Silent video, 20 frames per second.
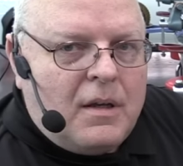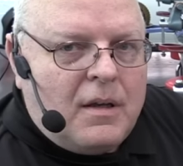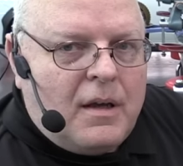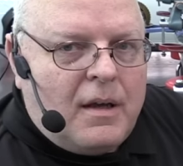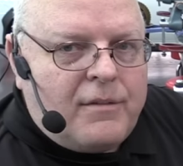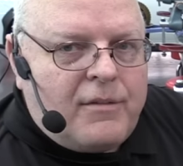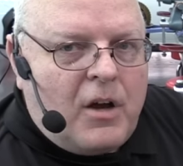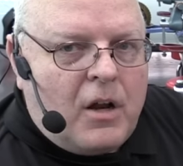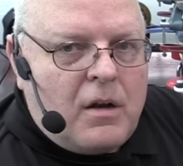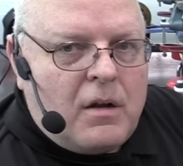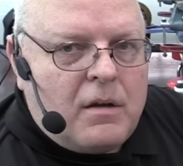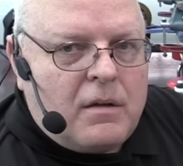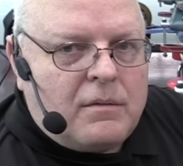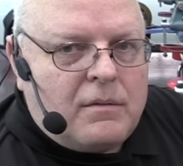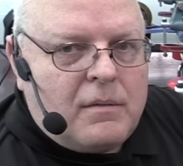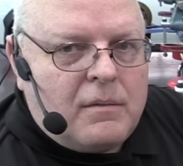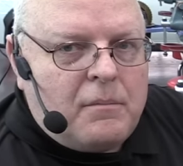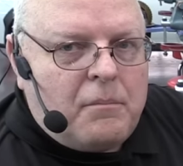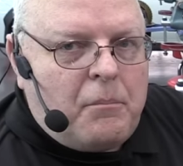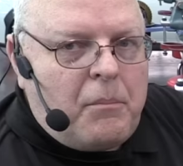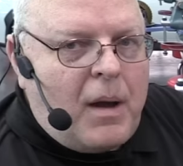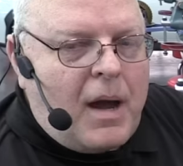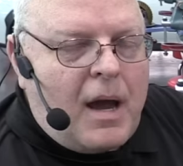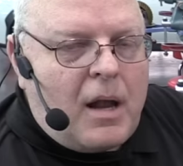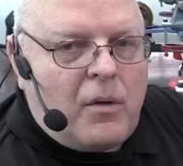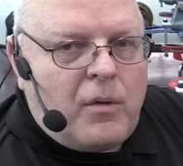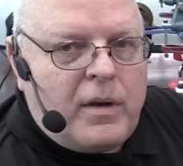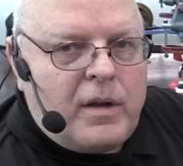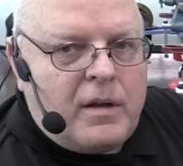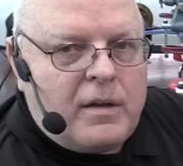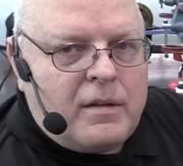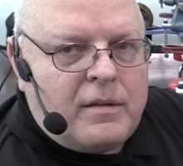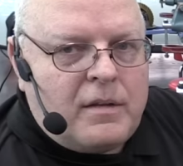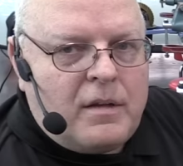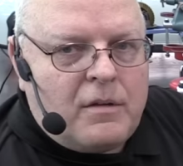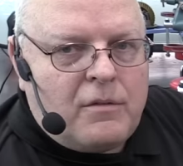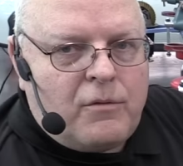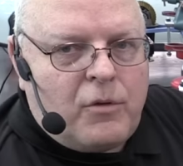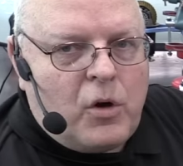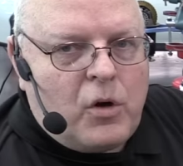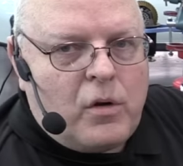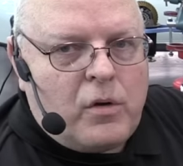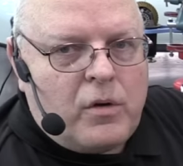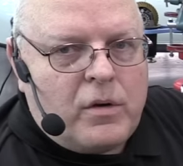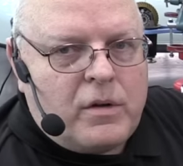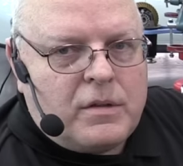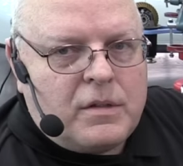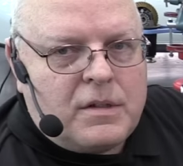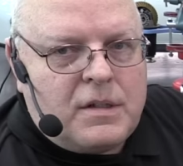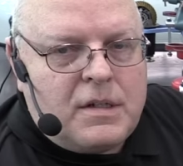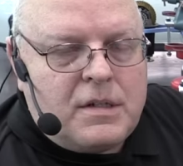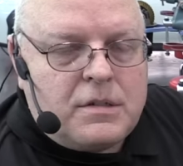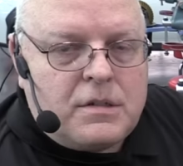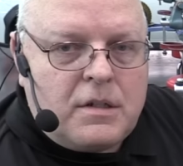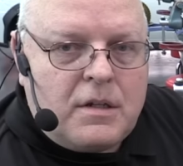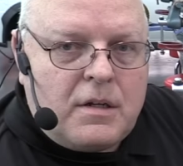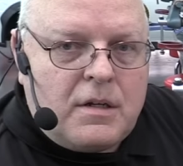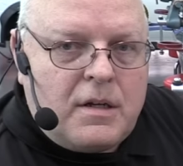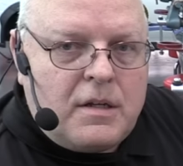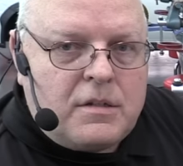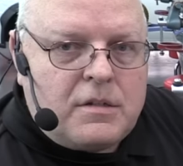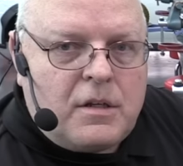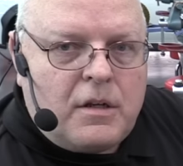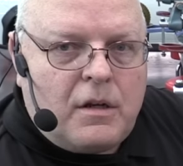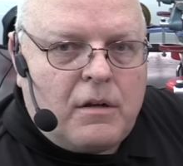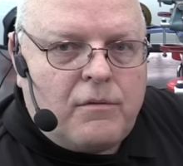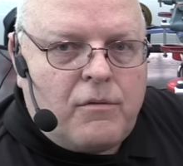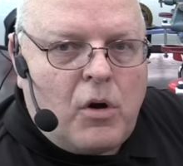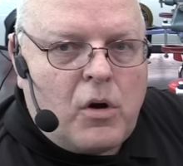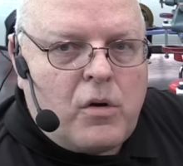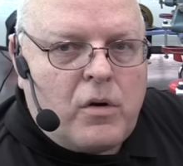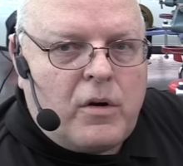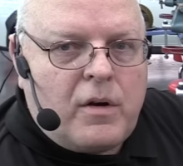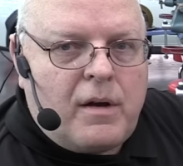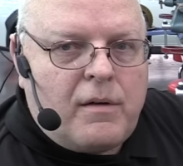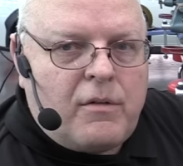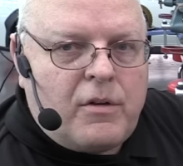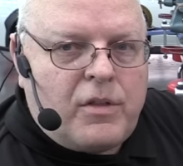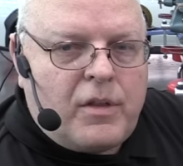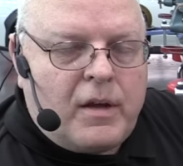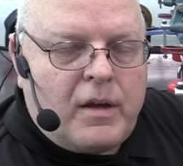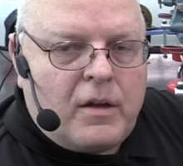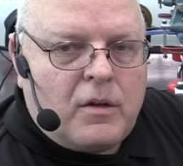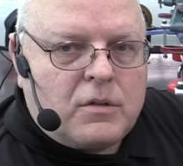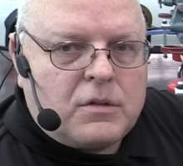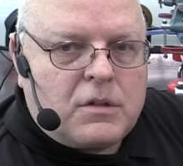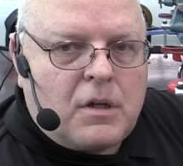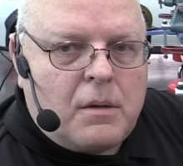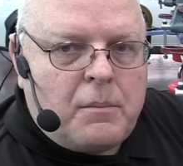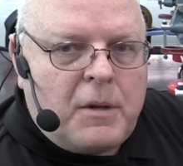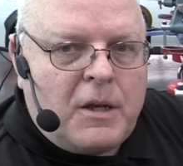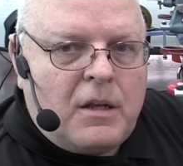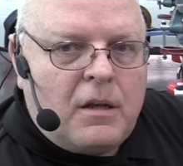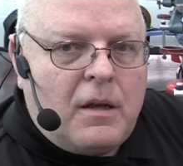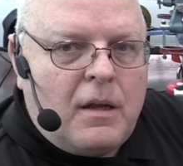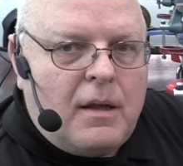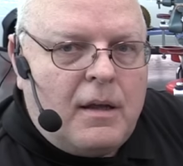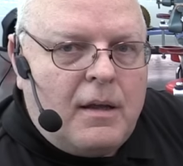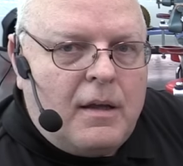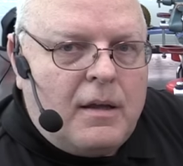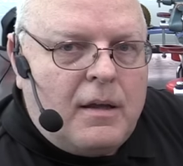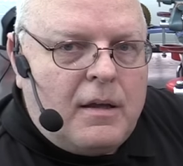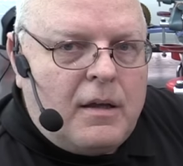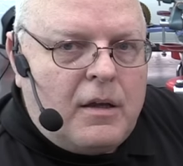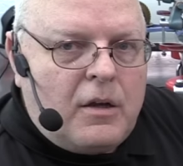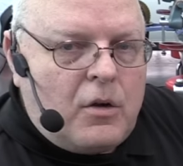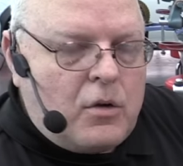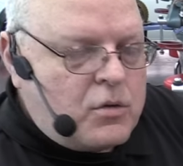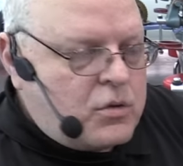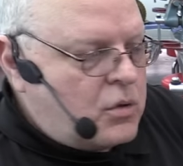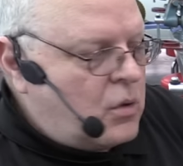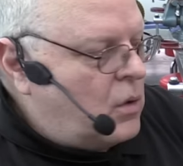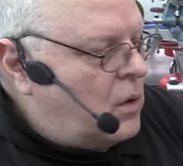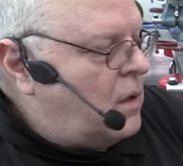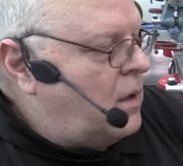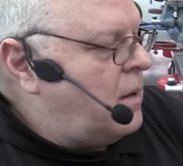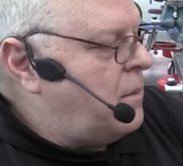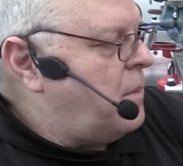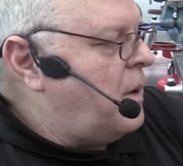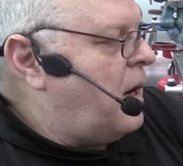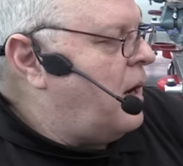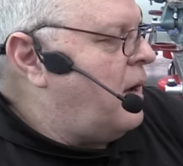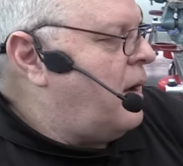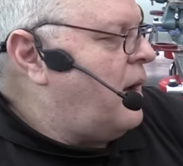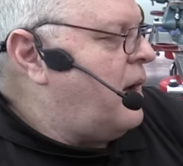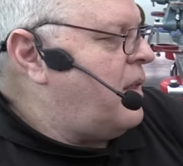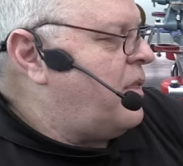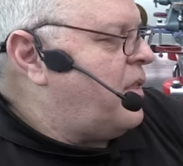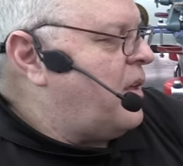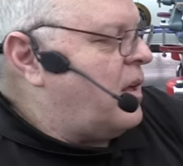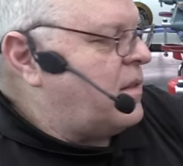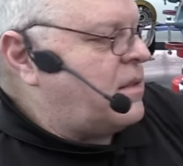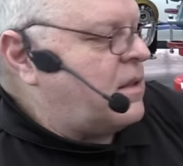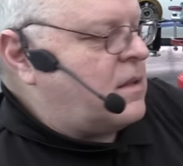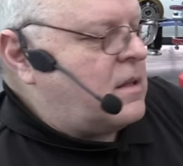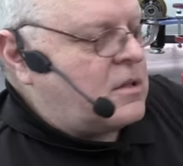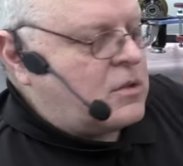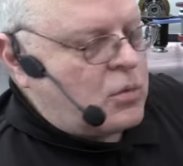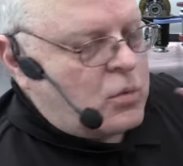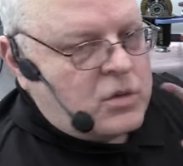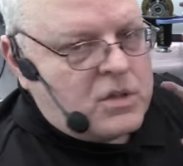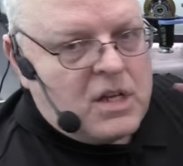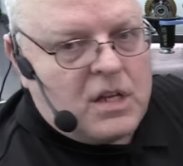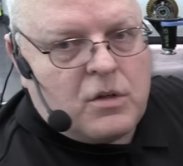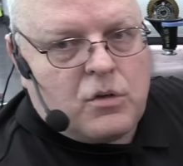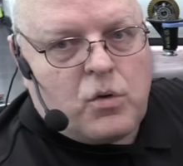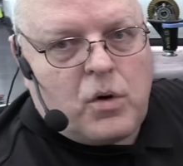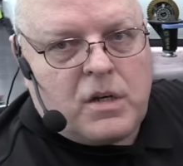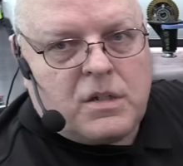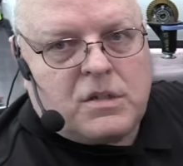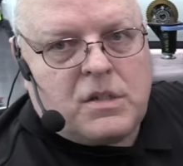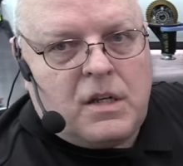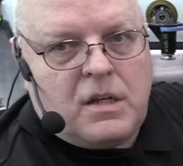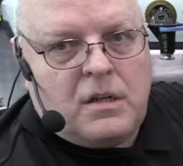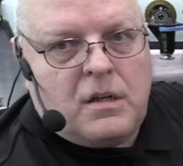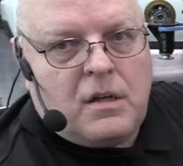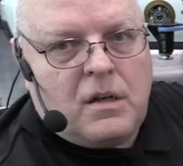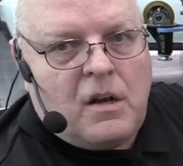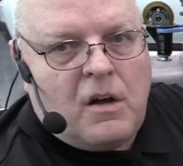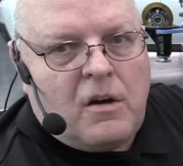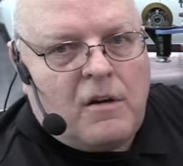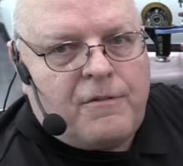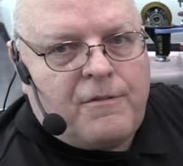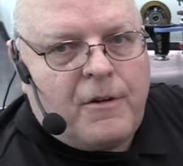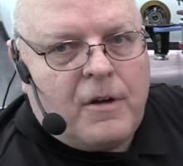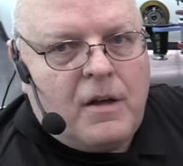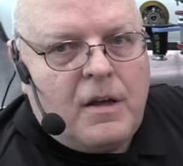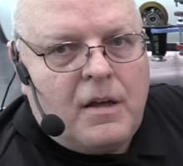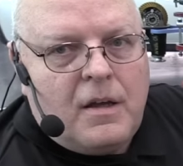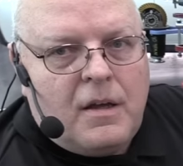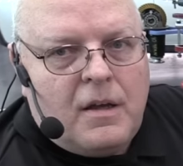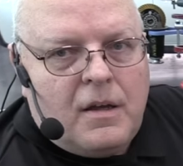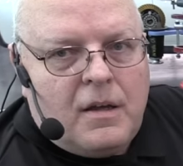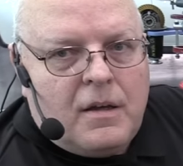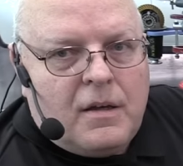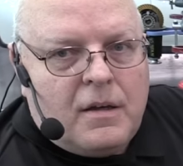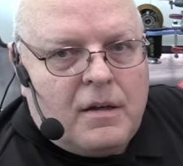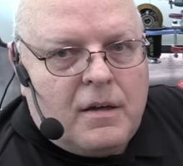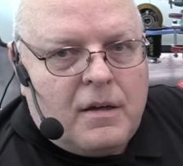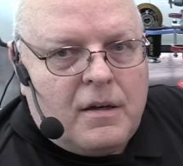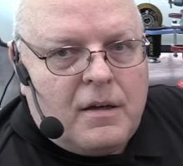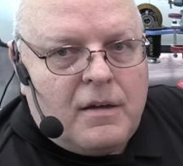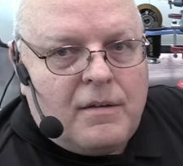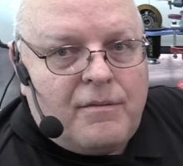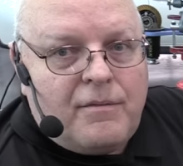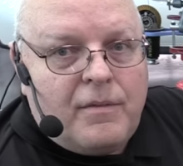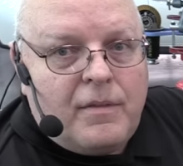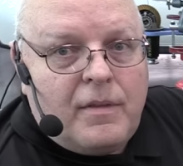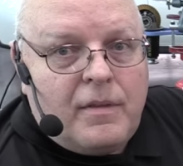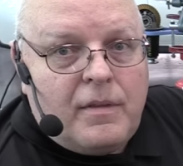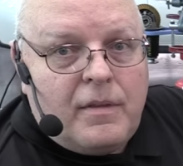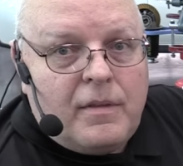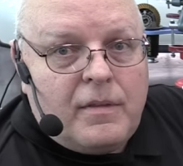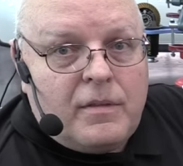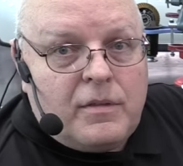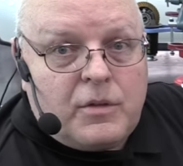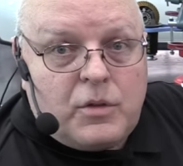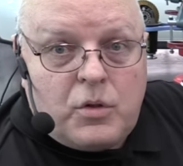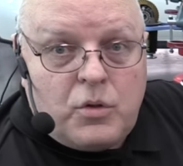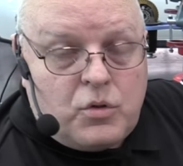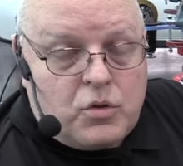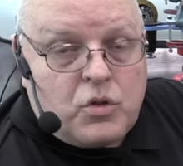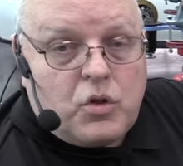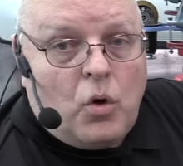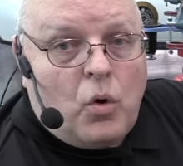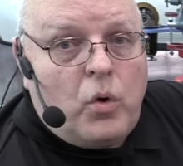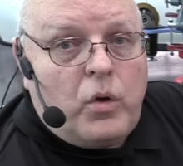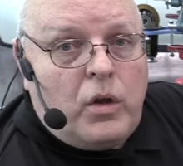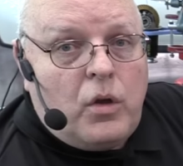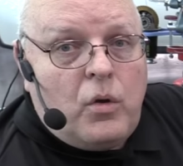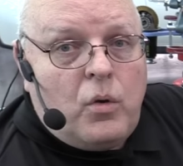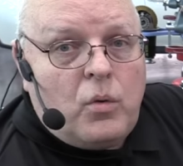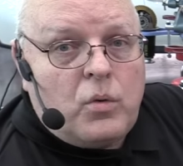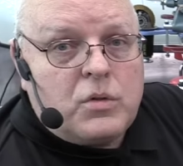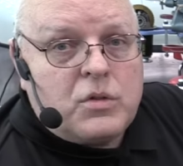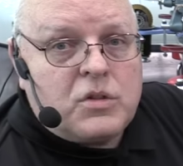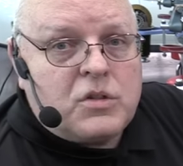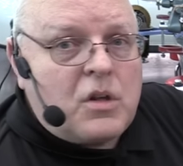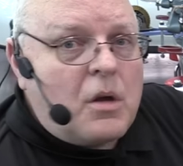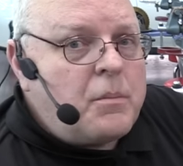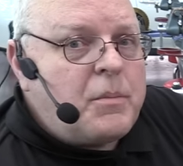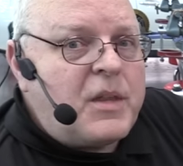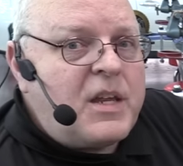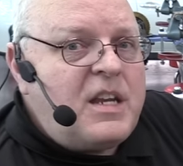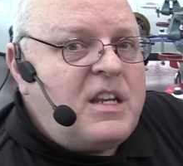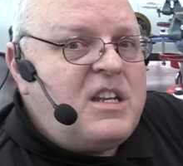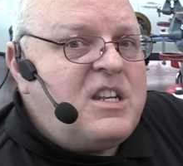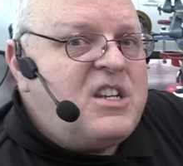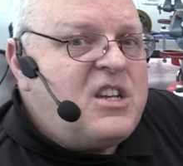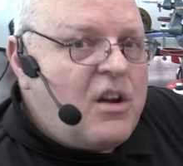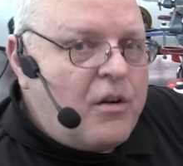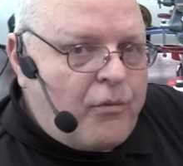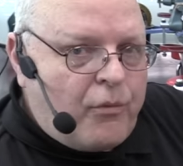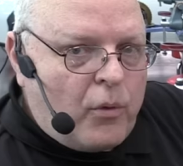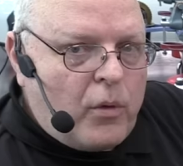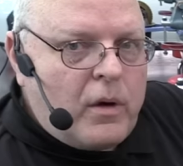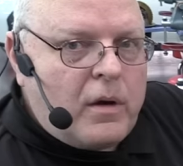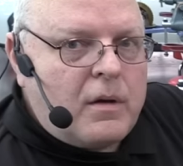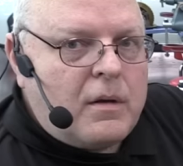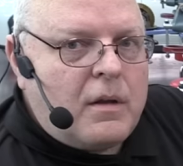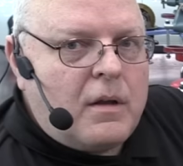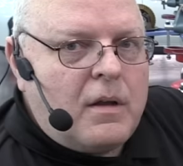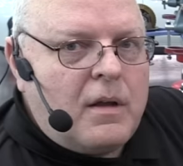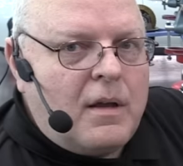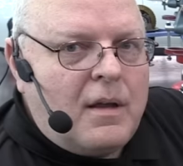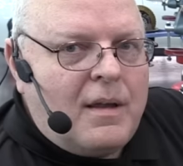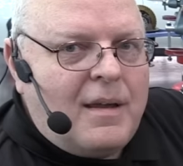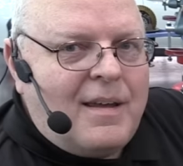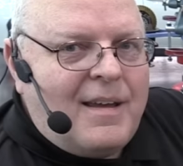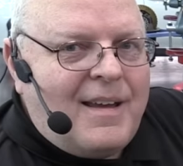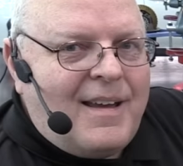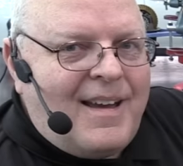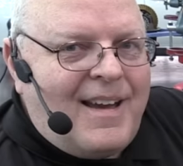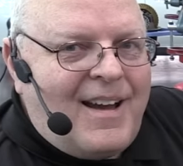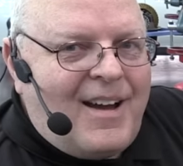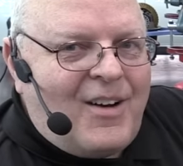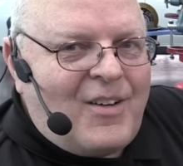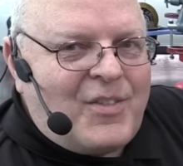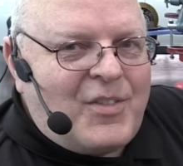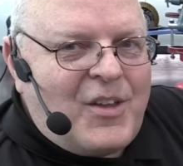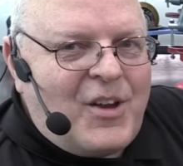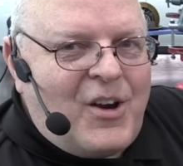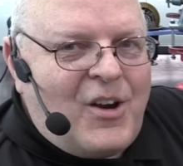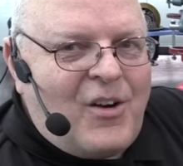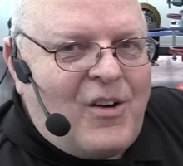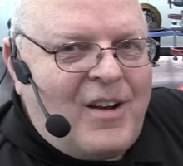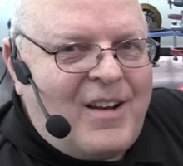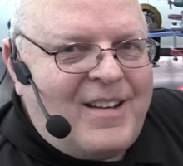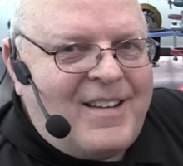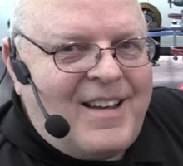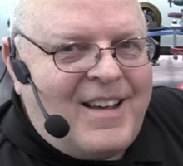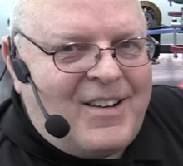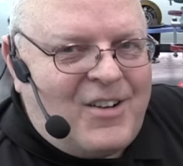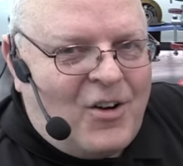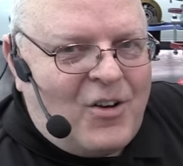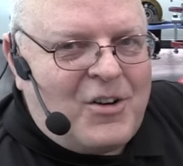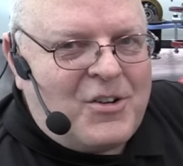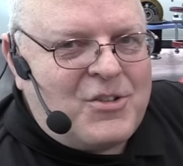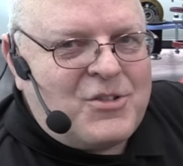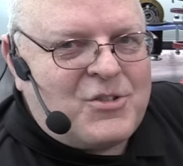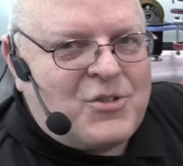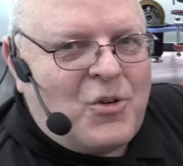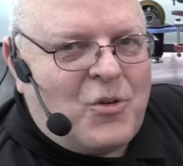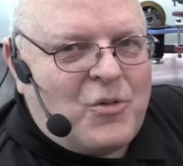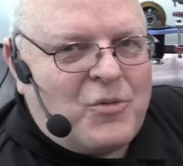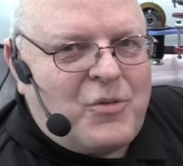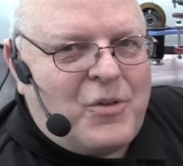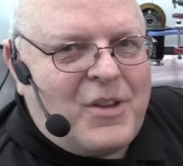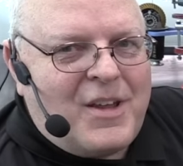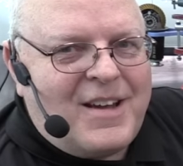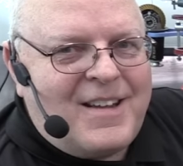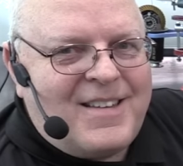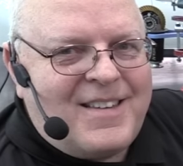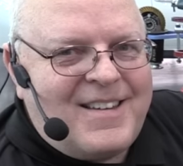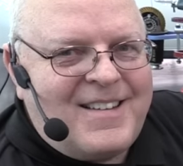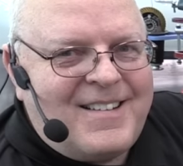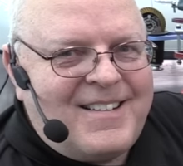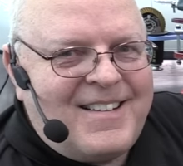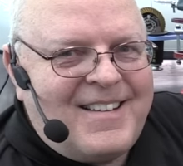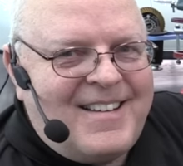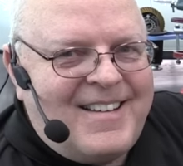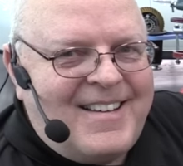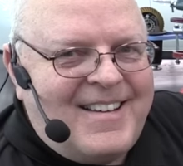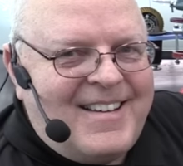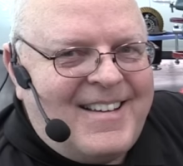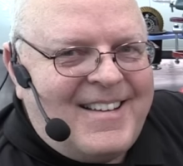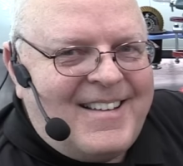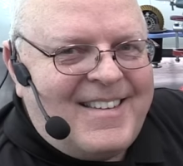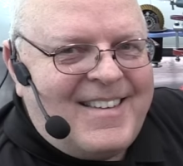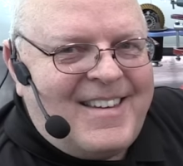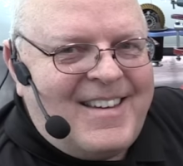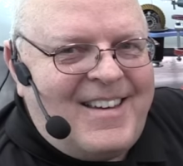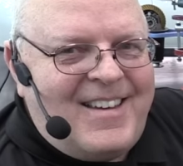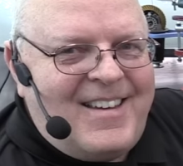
I've got a battery and the inverter and the DC to DC converter and everything else coming here shortly. But I, I thought that this was interesting enough uh, to show you something different out there, and and Honda's known for that. They they